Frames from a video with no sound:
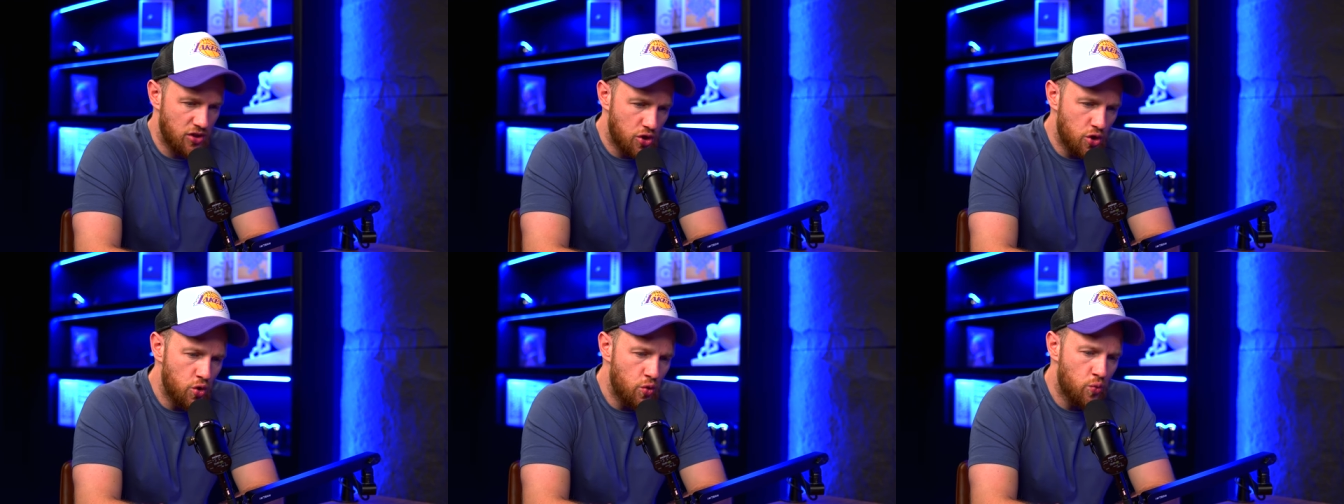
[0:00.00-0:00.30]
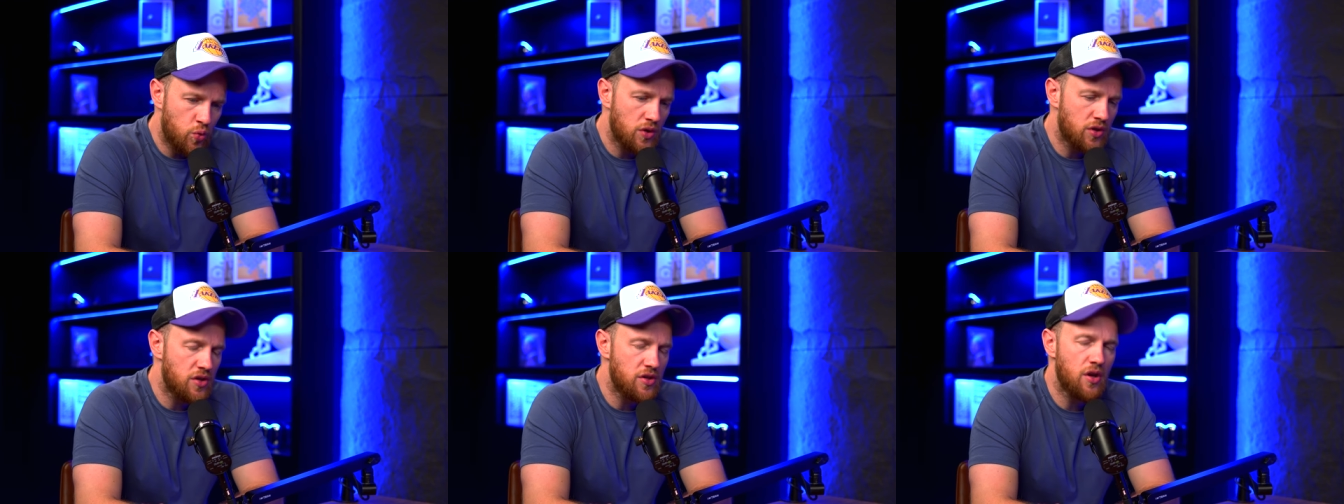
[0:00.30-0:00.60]
you
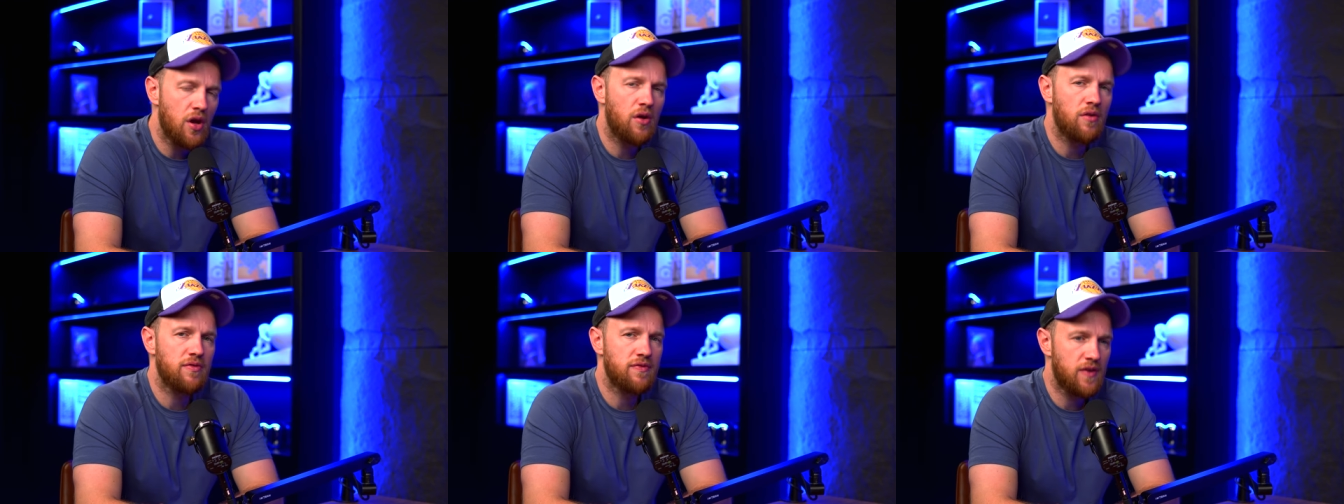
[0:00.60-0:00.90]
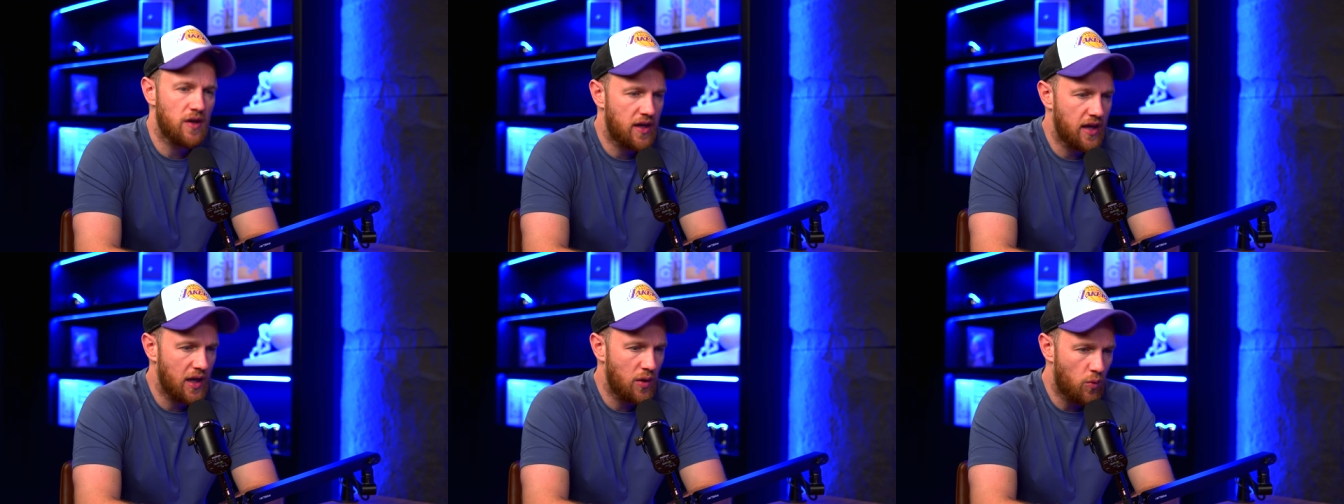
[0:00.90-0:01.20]
would not
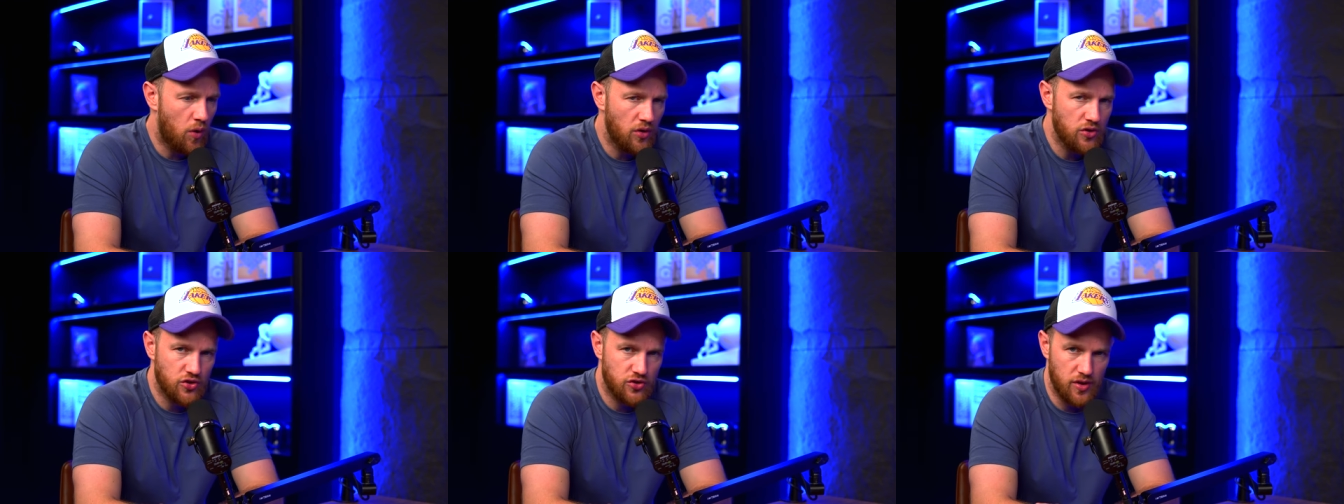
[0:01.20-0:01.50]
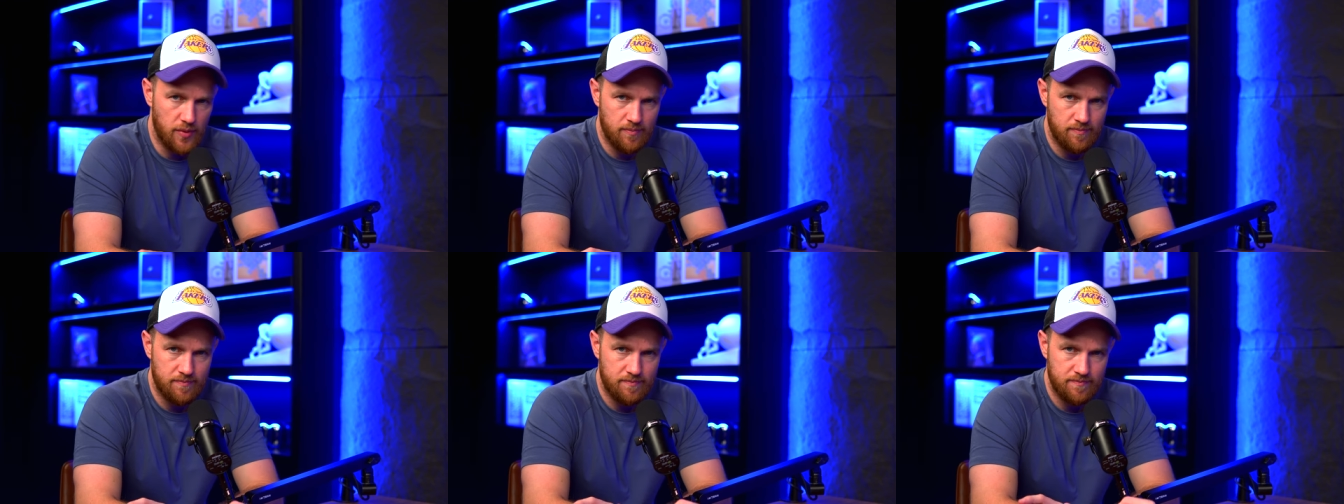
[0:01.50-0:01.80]
fucking watch
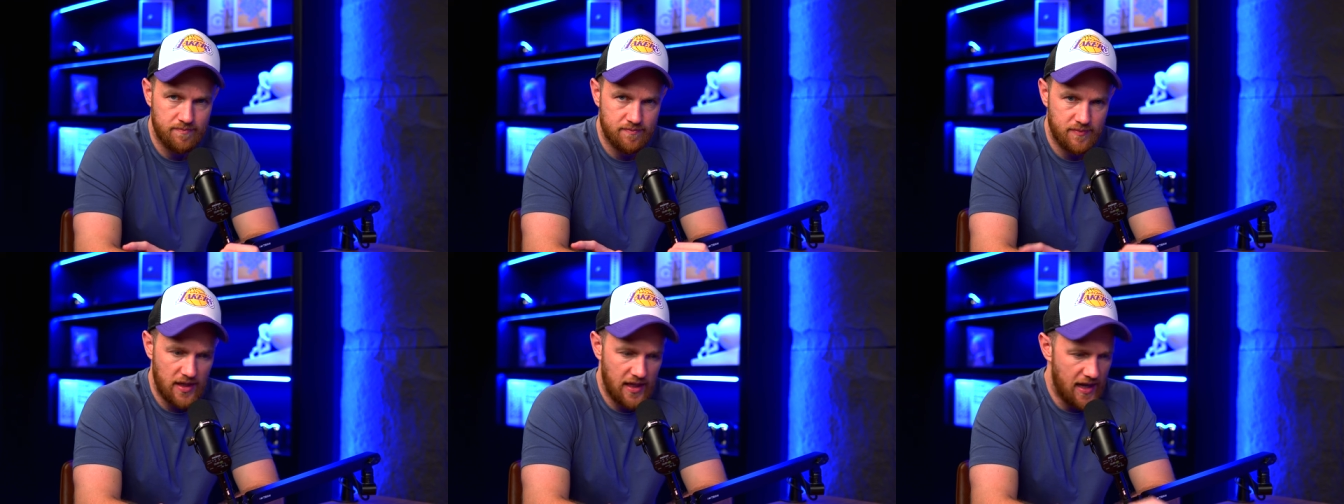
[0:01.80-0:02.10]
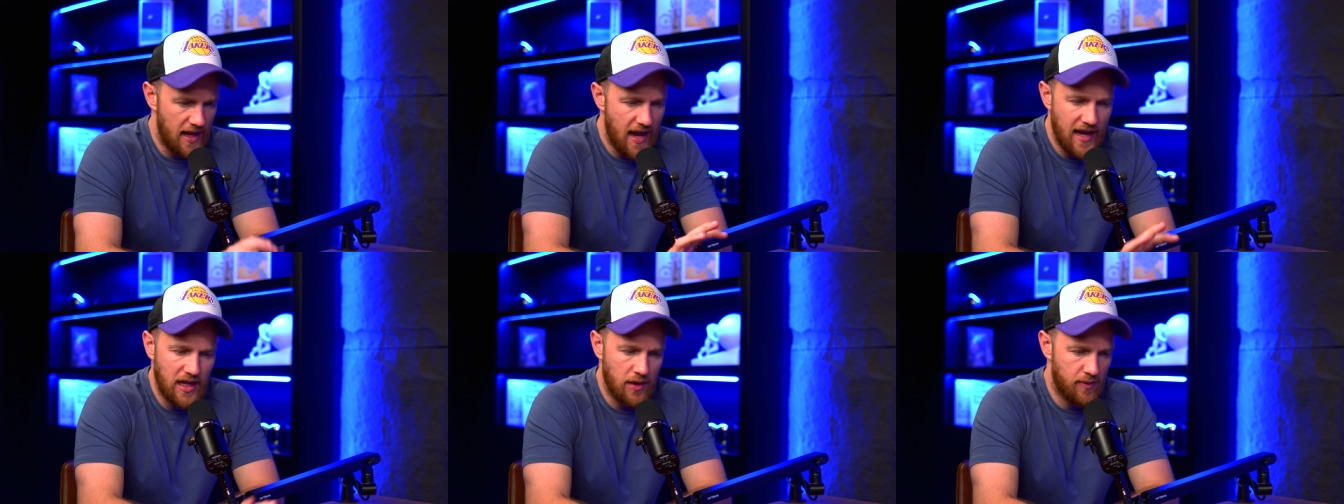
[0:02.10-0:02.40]
them
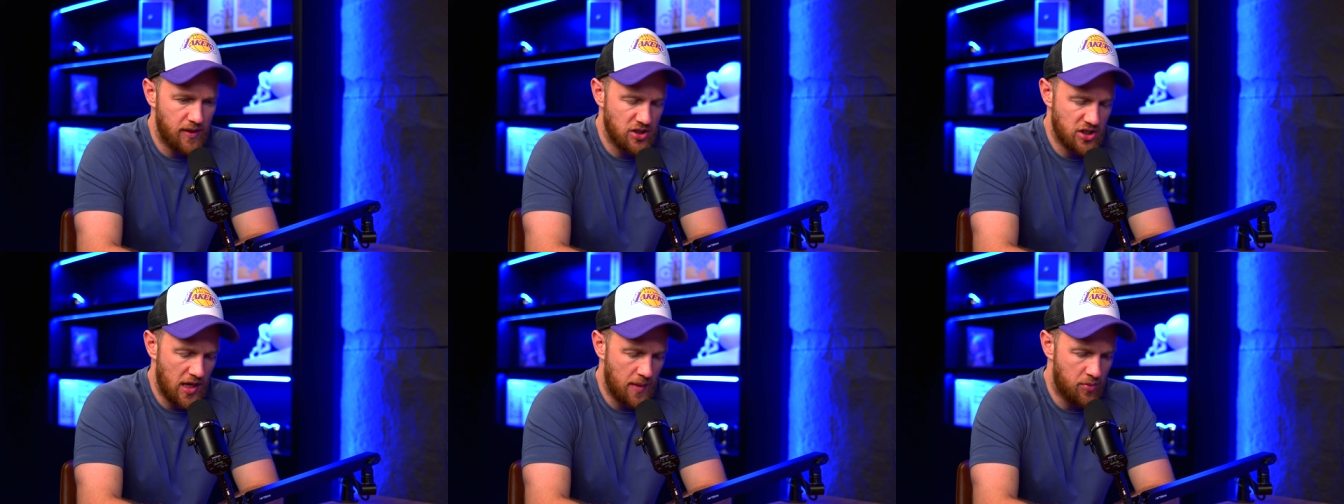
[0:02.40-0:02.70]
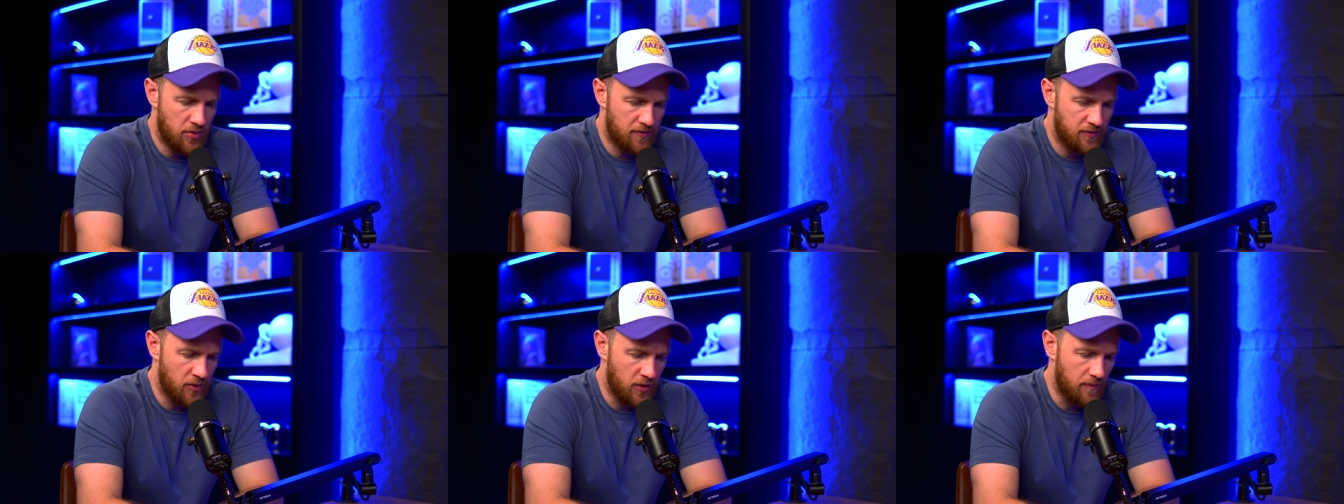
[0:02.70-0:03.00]
in any way, shape
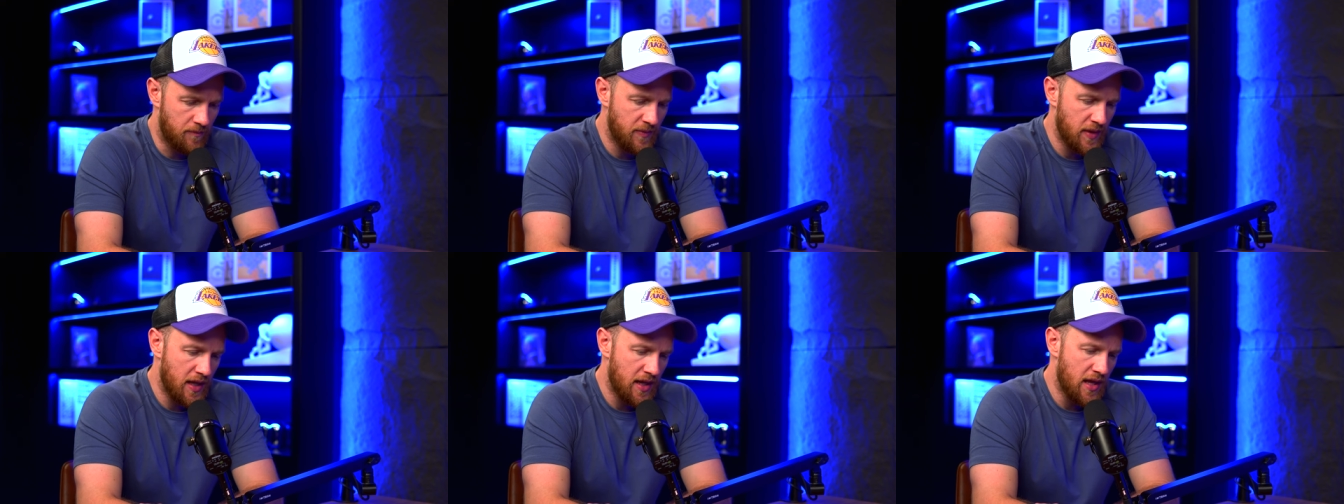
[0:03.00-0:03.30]
or form.